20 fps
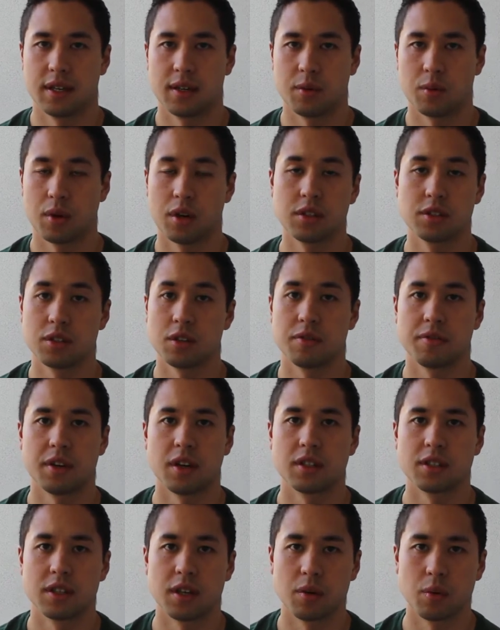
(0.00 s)
where does your
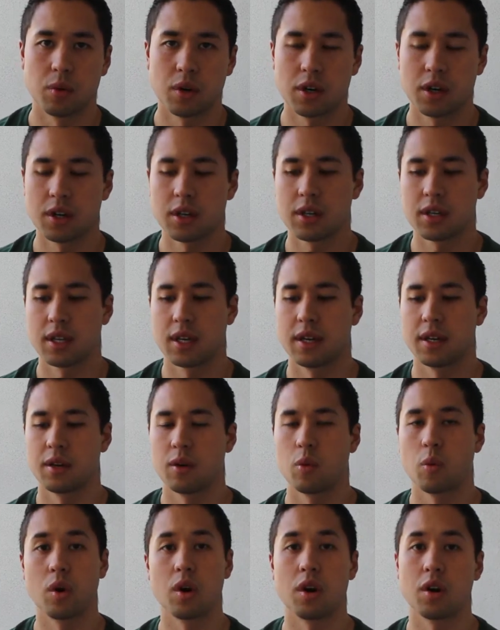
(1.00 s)
fiance work? Like,
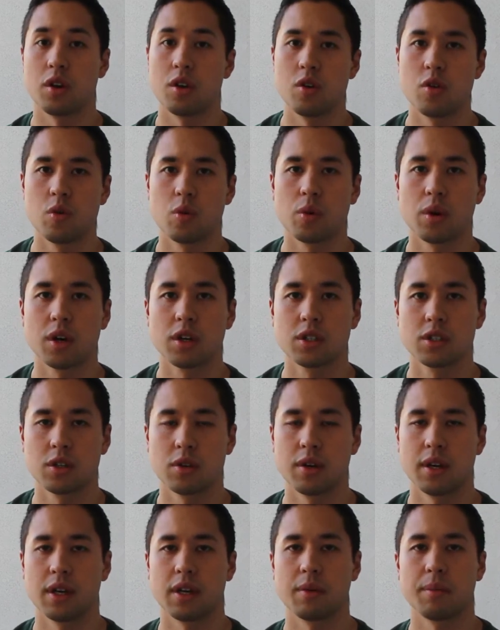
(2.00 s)
where do you work?
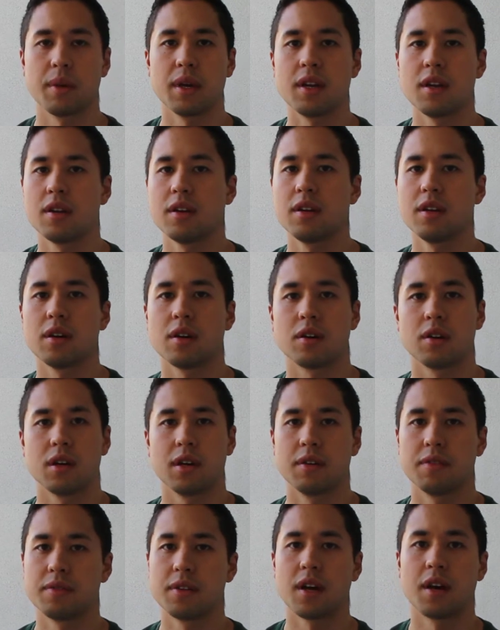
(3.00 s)
So like many,
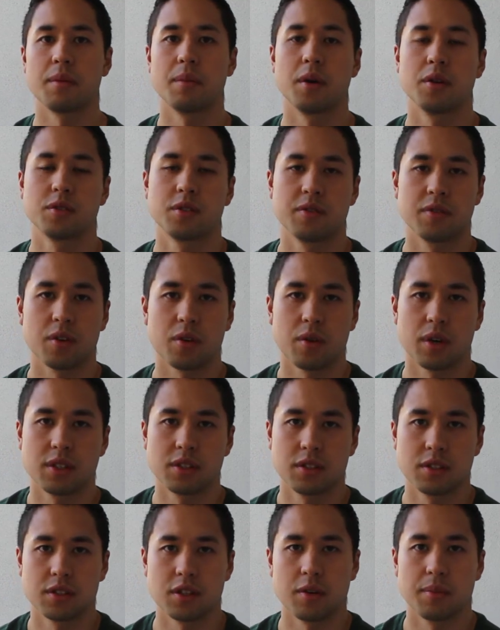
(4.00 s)
if not most of the
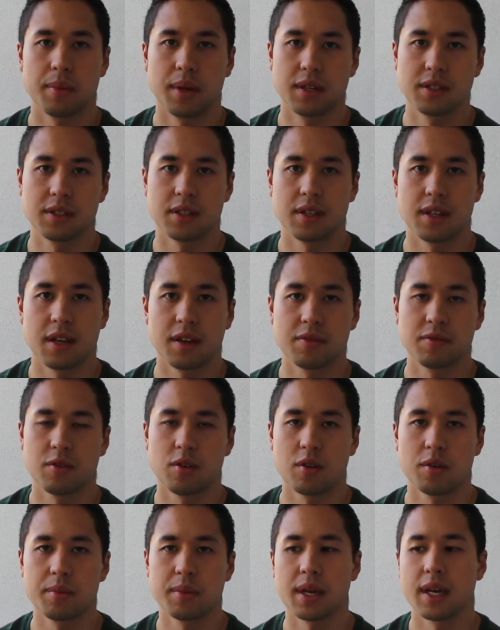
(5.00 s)
questions are based on that
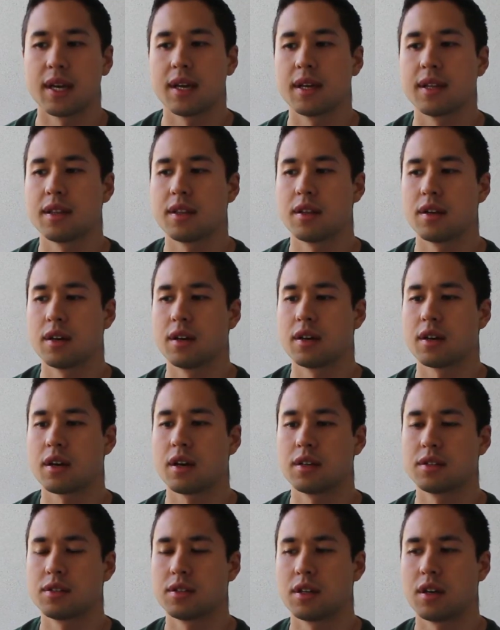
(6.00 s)
form, and the
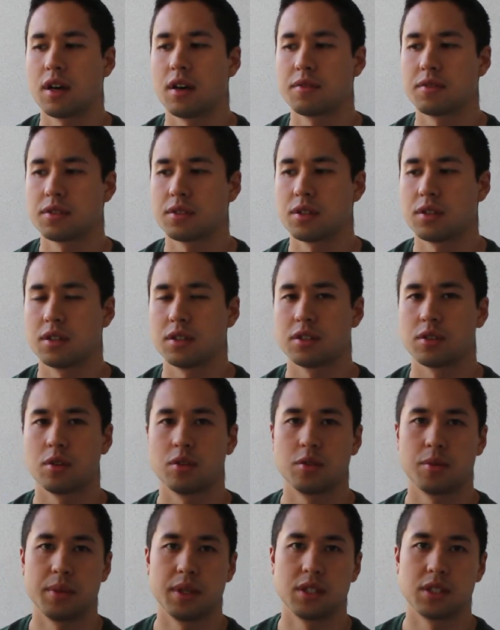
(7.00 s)
consular officer is
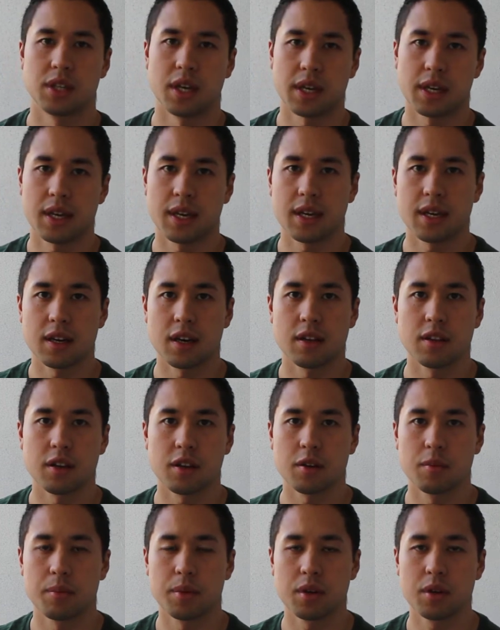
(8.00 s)
going to be checking it on the
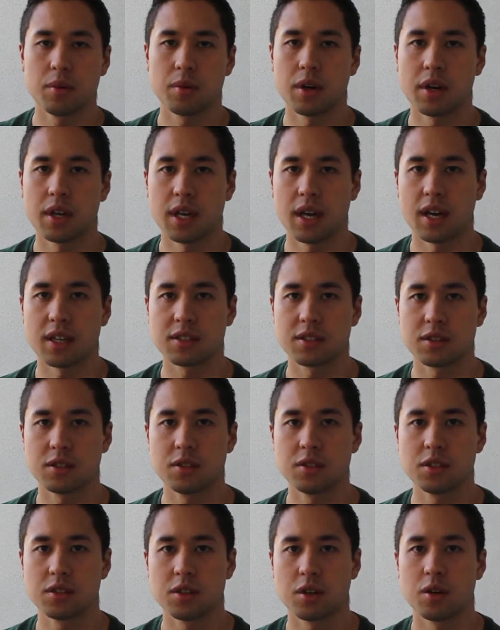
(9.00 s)
computer while he asks
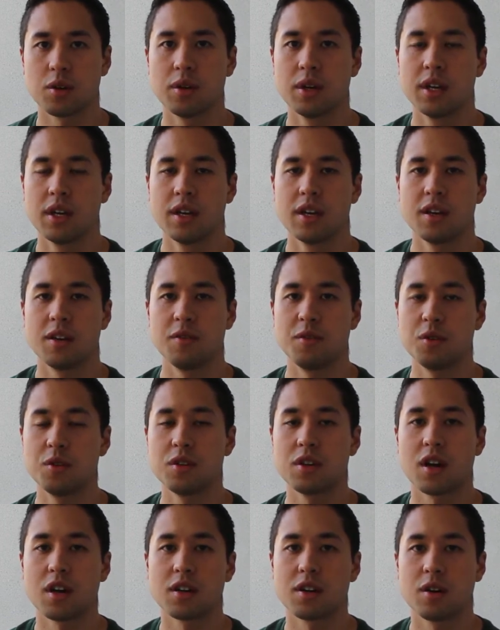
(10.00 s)
you. So if you
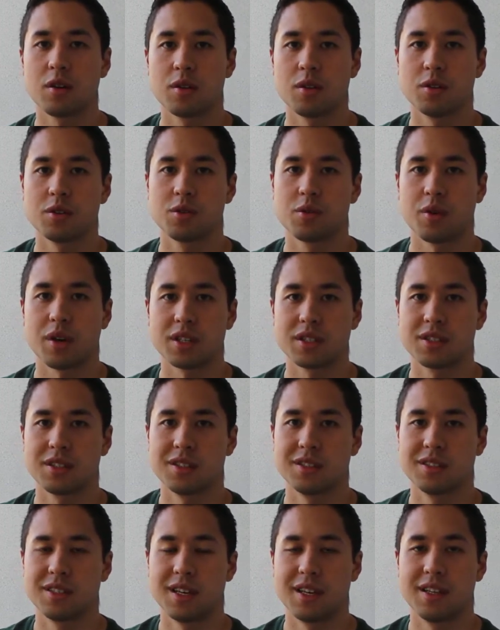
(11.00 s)
do not know those
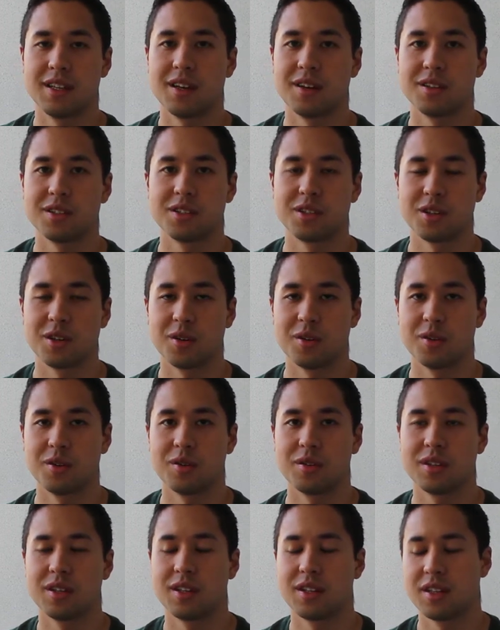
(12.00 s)
questions, then they'll show
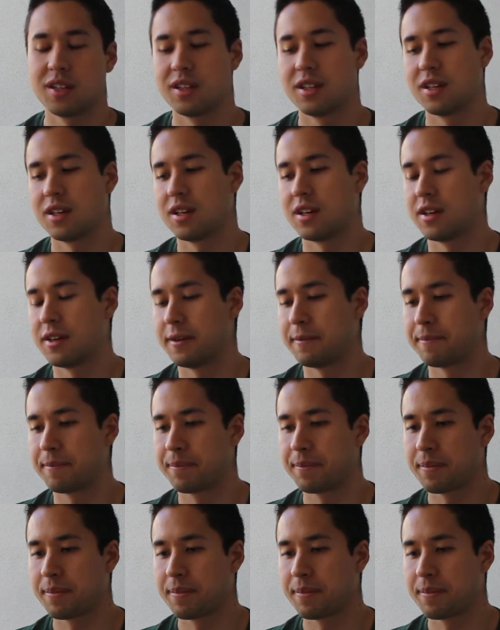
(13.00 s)
the